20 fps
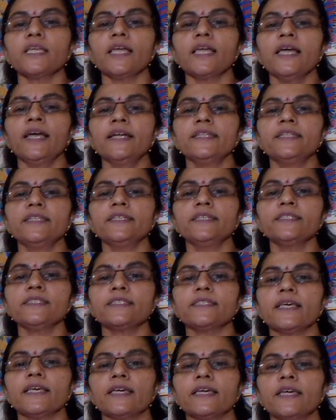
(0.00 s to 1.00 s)
And this
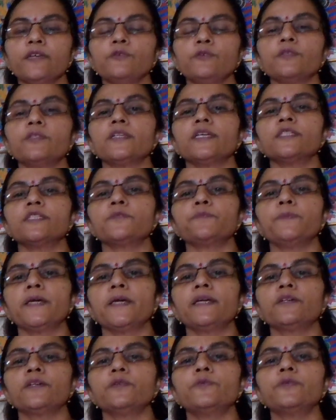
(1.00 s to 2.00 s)
again with
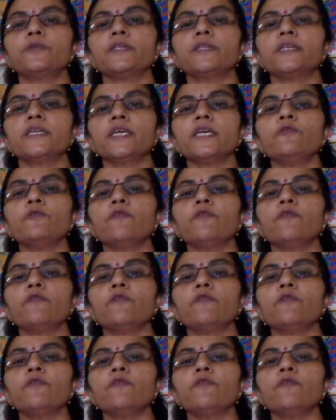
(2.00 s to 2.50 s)
respect to t,